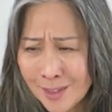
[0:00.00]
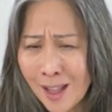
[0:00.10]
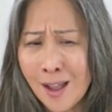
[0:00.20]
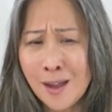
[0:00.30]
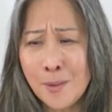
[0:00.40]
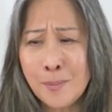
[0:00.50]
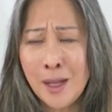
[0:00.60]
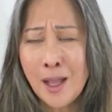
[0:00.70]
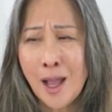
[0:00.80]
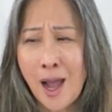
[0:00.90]
I
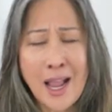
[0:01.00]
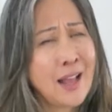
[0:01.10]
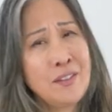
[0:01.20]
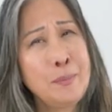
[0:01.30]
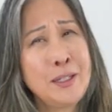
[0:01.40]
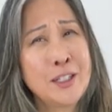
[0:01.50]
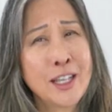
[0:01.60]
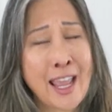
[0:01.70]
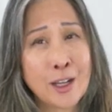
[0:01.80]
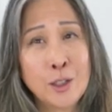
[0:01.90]
haven't been to
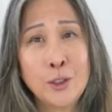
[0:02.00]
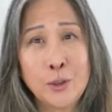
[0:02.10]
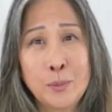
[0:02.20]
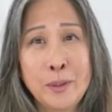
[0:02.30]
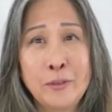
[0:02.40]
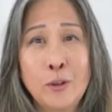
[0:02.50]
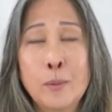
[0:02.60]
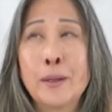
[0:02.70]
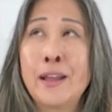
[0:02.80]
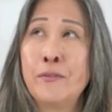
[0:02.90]
Cancun before,
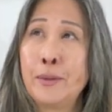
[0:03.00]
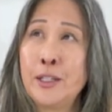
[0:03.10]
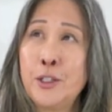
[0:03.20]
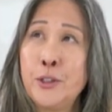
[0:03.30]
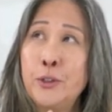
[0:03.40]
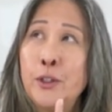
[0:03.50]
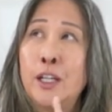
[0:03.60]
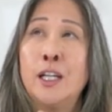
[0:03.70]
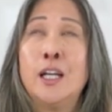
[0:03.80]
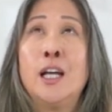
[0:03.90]
but I've been to
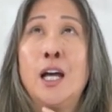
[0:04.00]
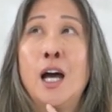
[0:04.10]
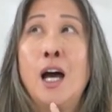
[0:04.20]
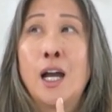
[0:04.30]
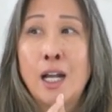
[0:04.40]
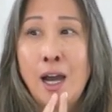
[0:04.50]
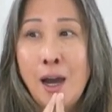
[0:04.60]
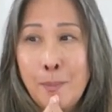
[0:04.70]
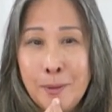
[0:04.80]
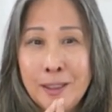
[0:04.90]
a
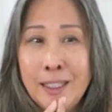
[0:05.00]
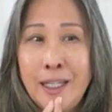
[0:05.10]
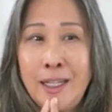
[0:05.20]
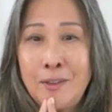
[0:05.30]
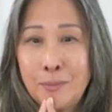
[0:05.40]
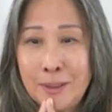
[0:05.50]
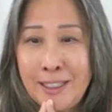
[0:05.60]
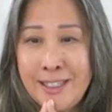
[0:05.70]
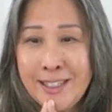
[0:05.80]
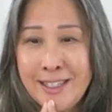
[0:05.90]
couple of
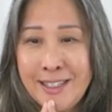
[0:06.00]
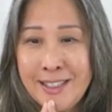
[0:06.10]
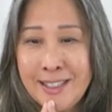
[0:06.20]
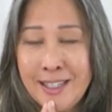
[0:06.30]
places